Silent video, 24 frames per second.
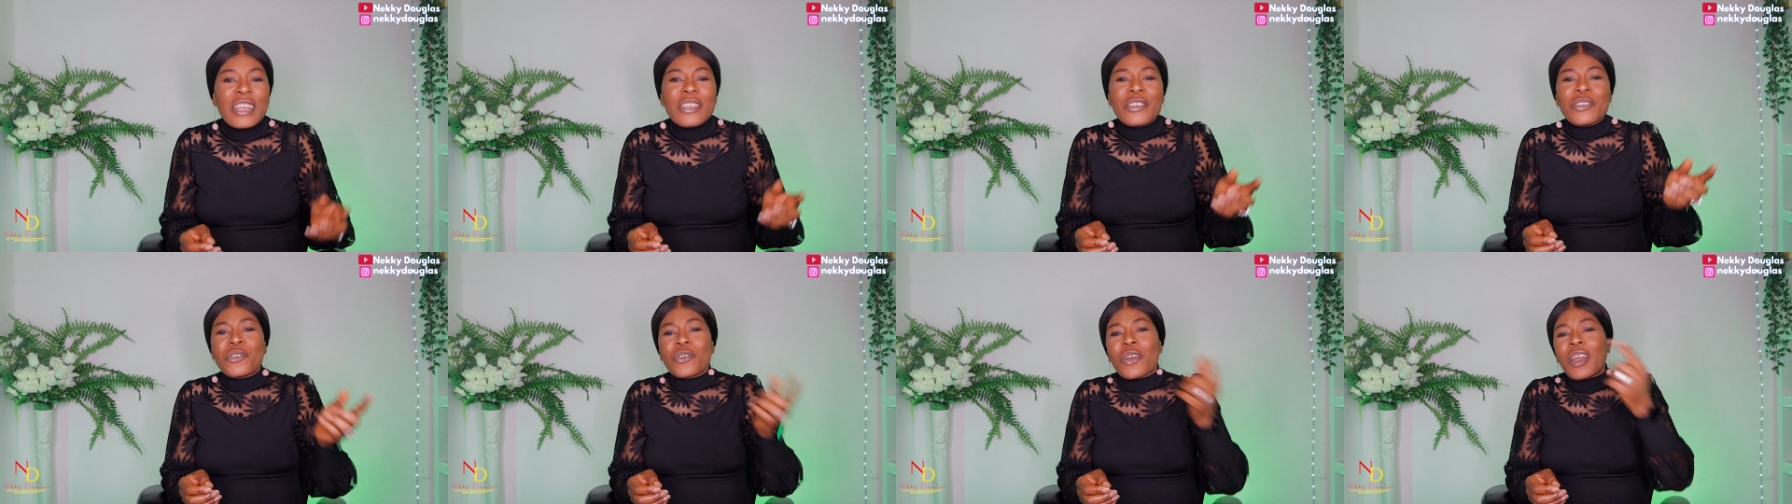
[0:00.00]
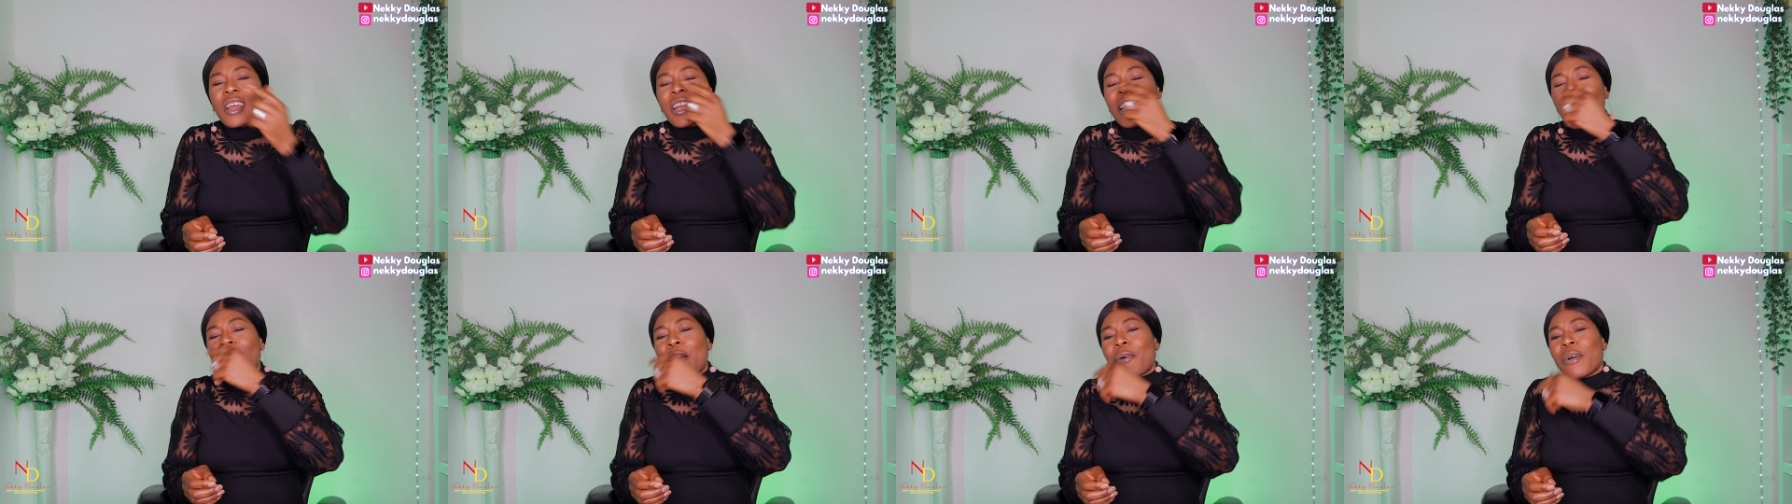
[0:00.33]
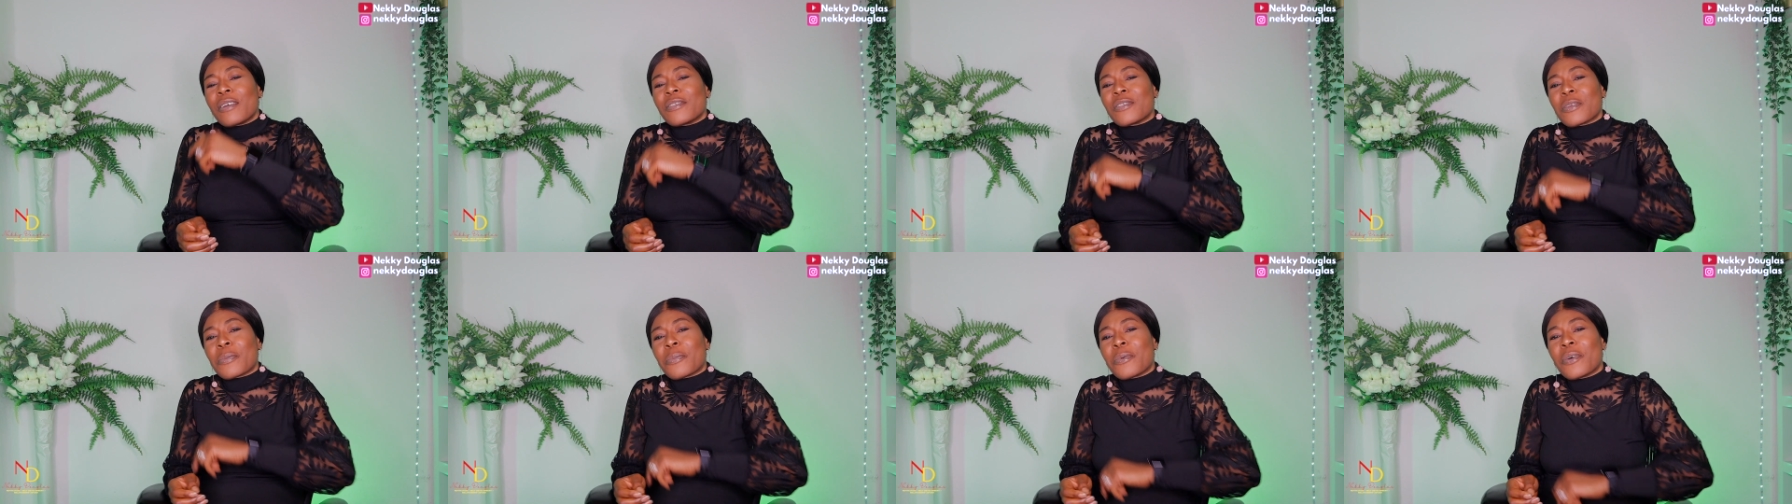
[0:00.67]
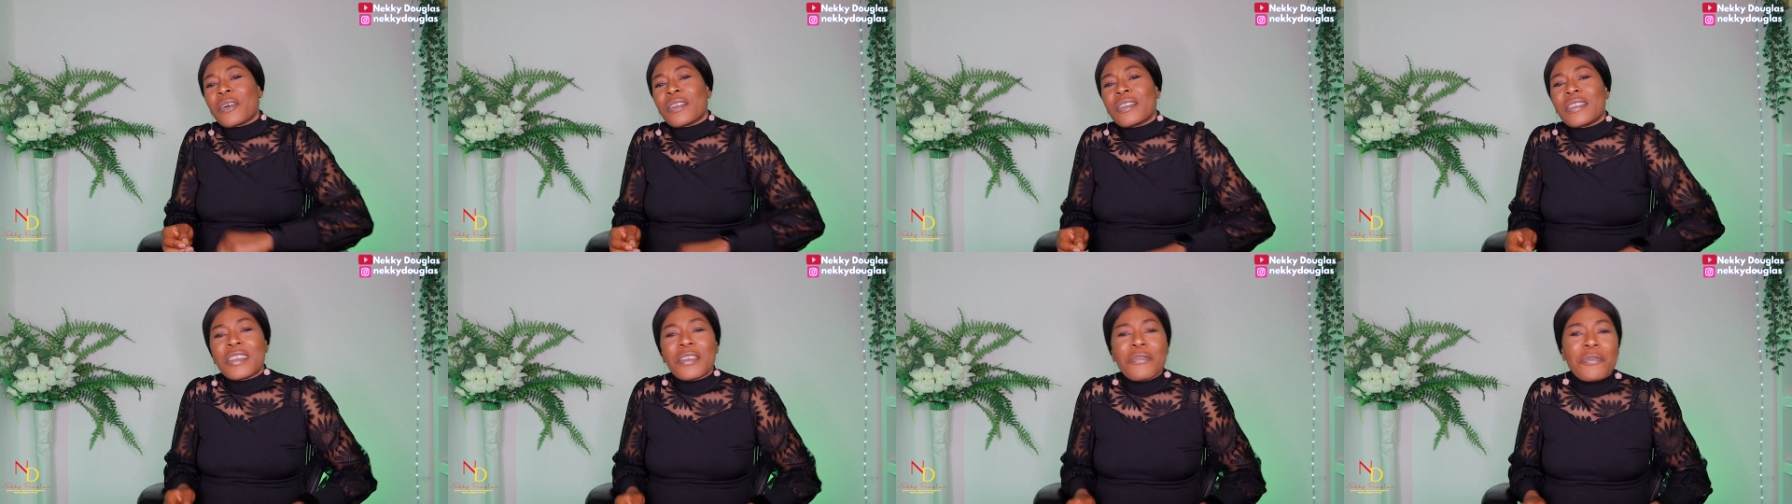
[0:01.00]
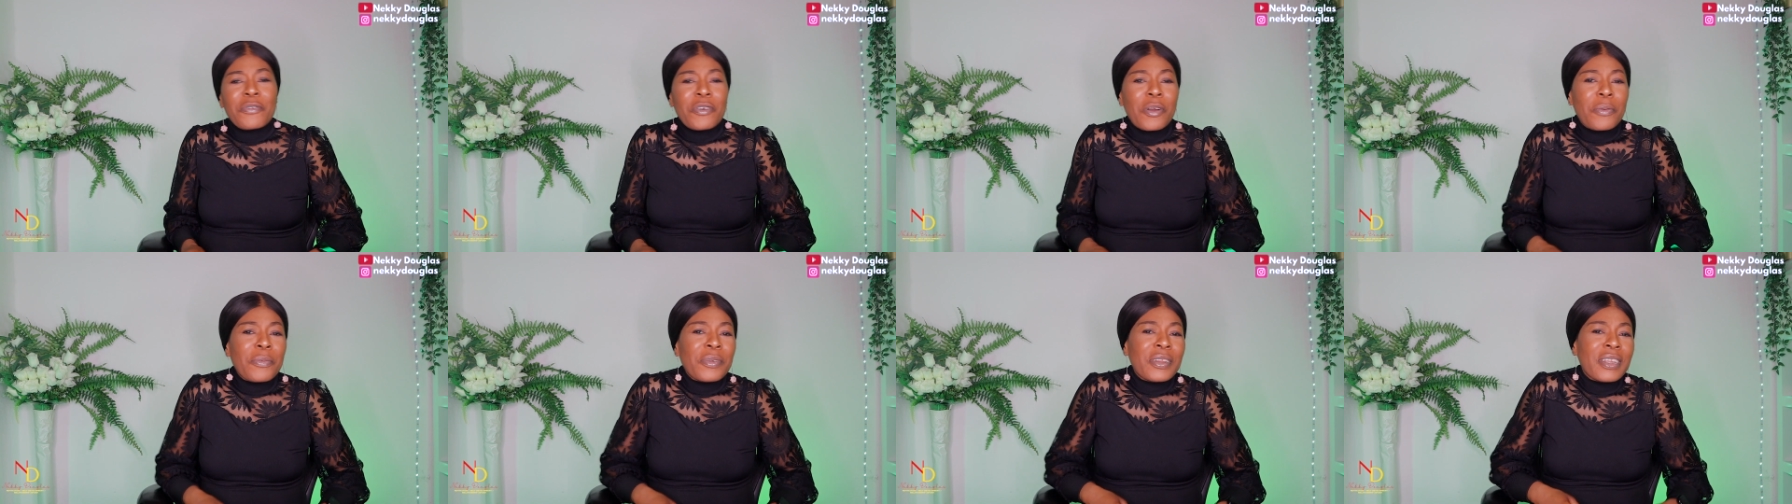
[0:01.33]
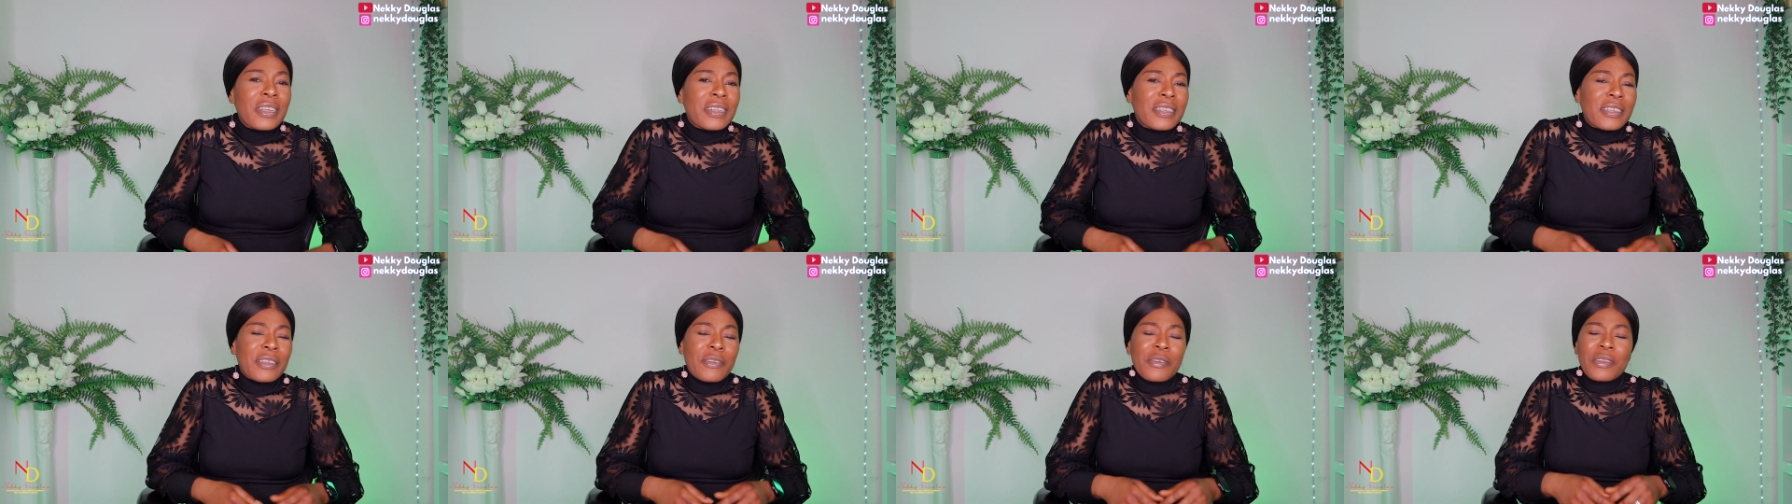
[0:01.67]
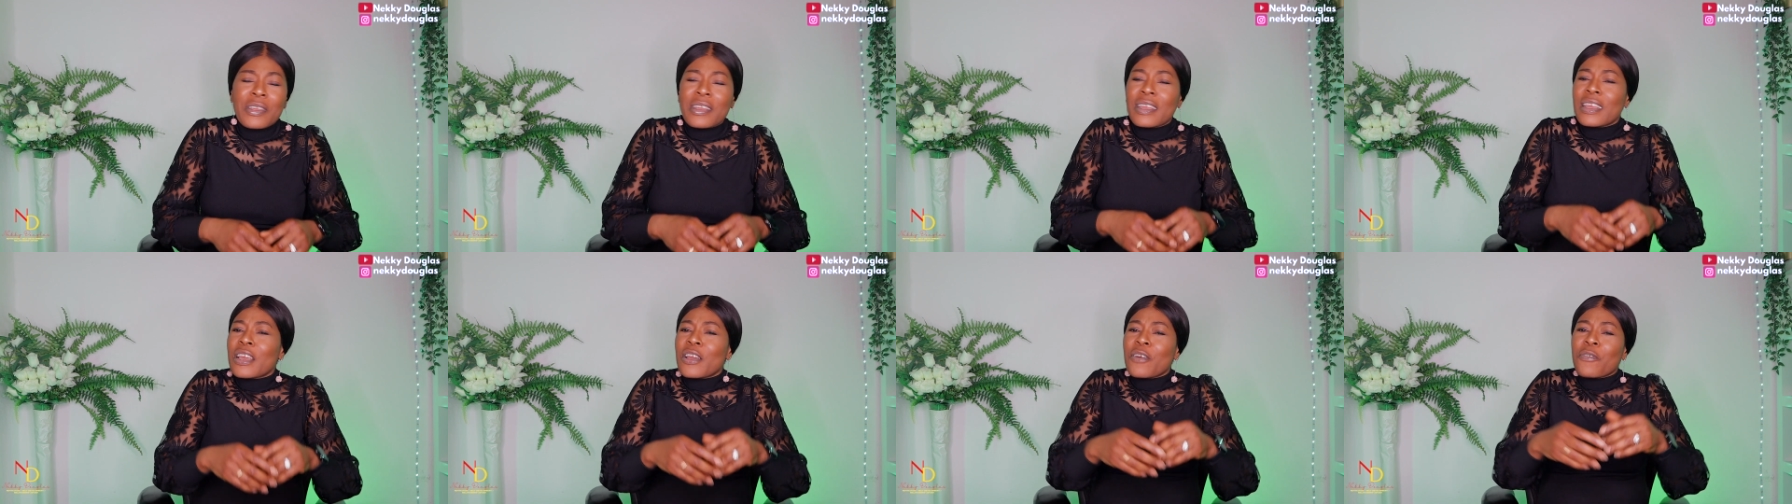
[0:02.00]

Join our supportive community